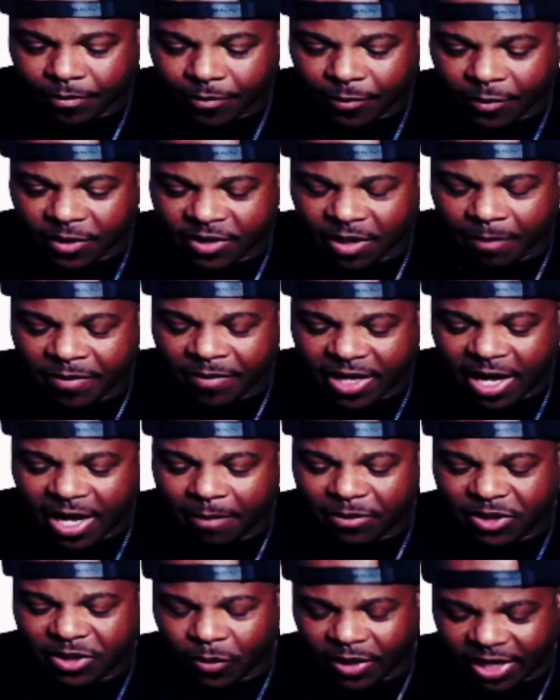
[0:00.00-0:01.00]
Something came
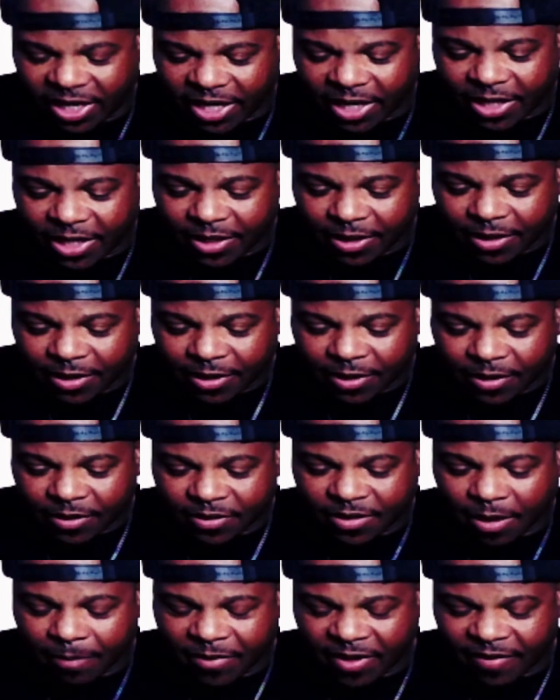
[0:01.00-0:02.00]
to an end.
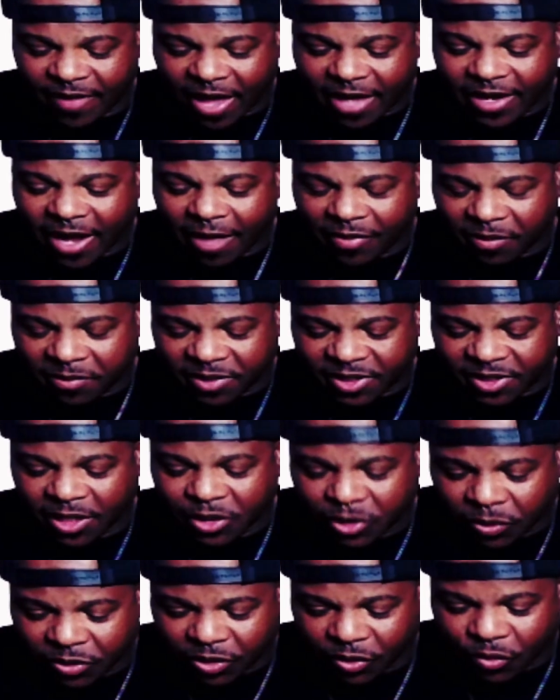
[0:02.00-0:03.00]
Something that had the
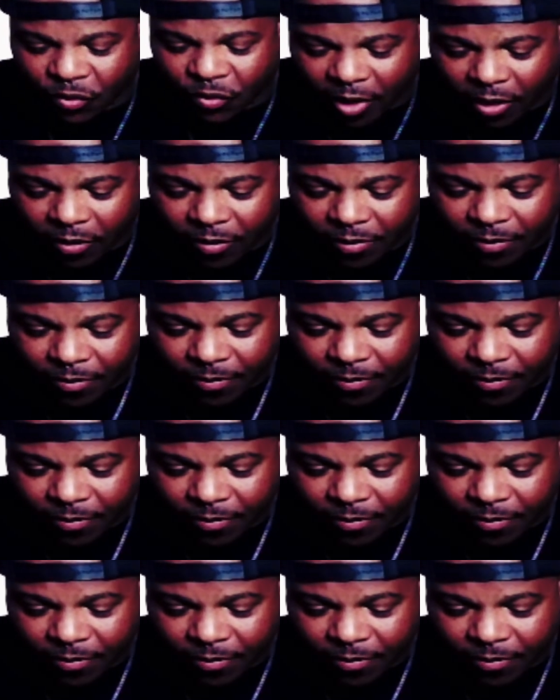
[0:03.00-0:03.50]
potential to grow,